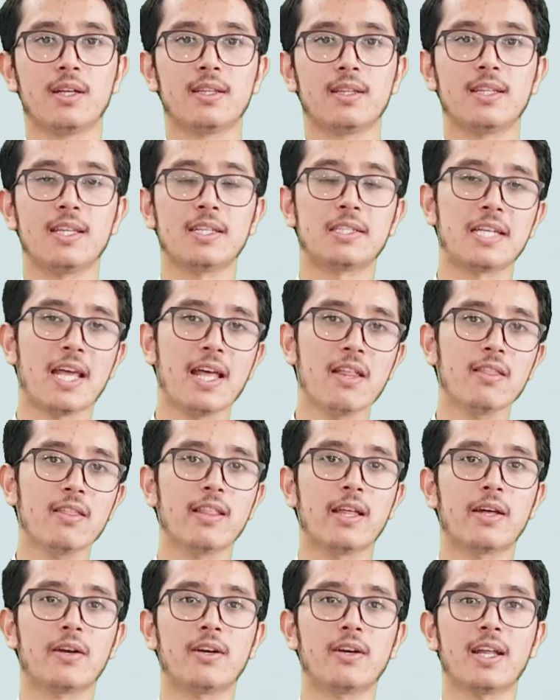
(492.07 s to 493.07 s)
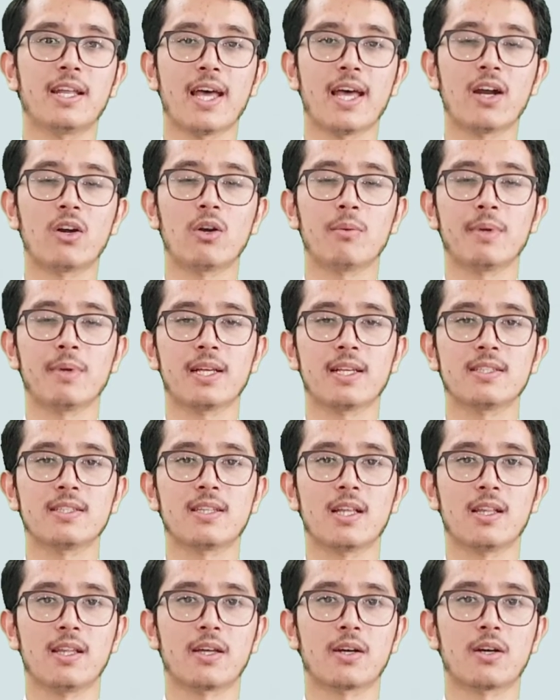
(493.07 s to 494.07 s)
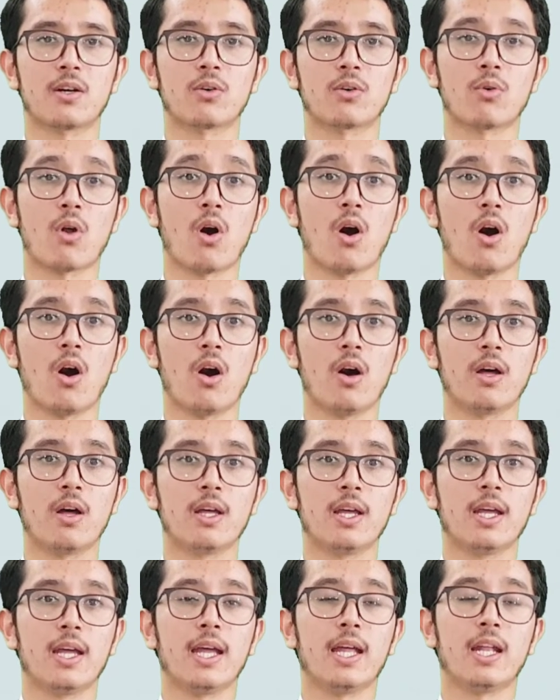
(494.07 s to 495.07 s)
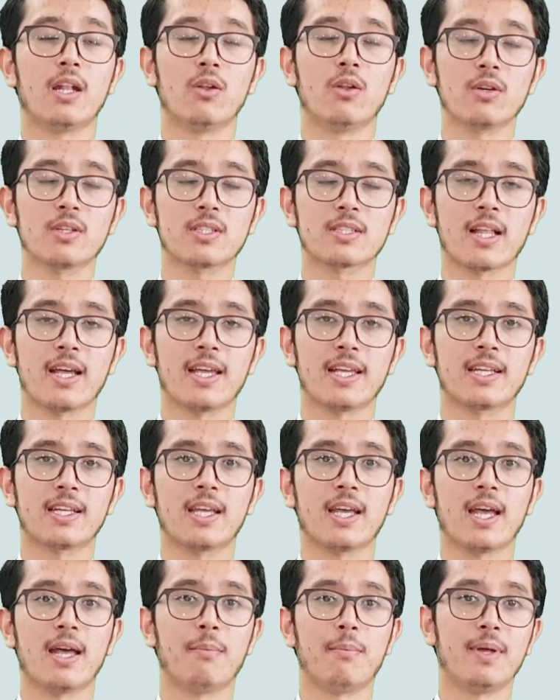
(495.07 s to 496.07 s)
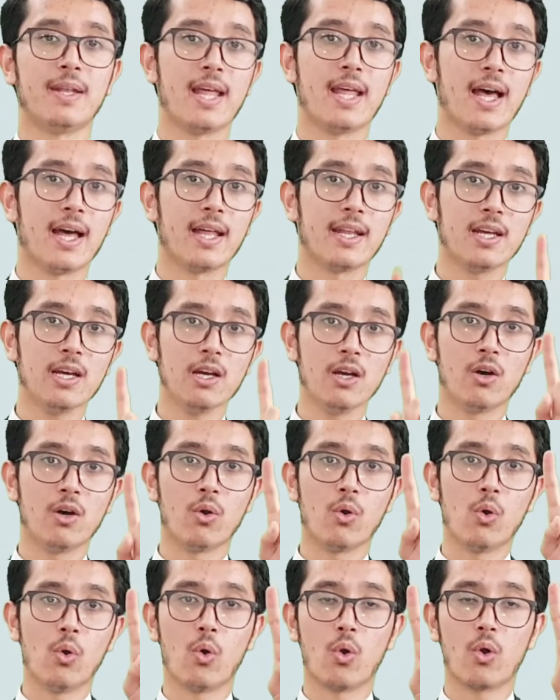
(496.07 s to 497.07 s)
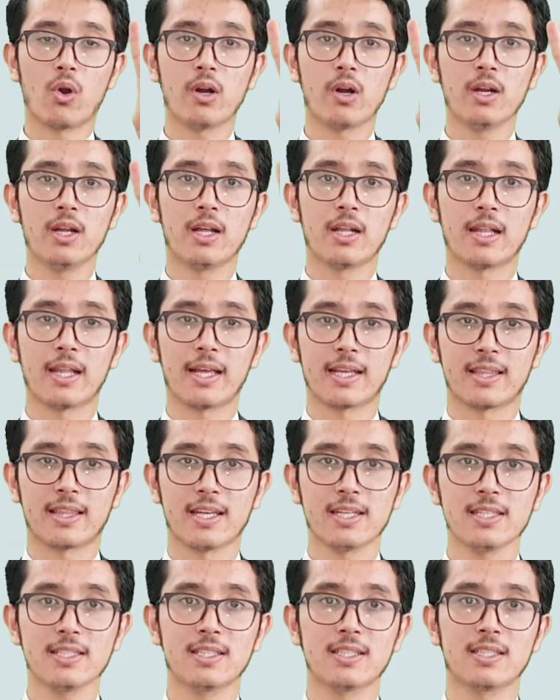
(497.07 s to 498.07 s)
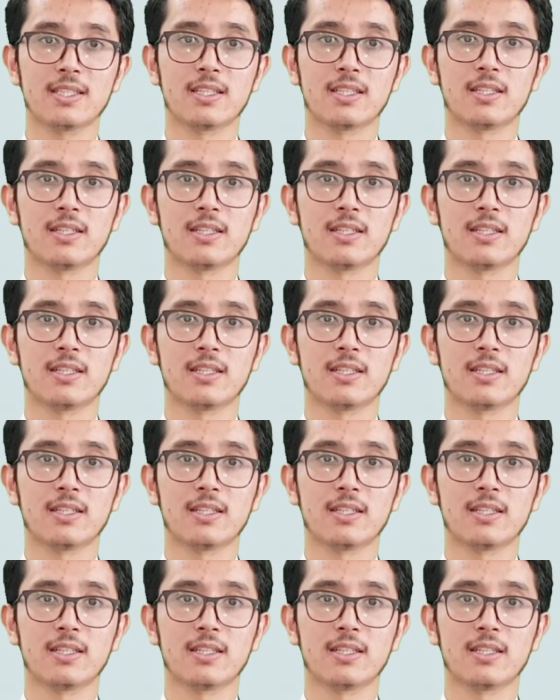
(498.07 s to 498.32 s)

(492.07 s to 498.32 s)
The 10th letter in Arabic is the letter Ra. It looks like a banana or like this.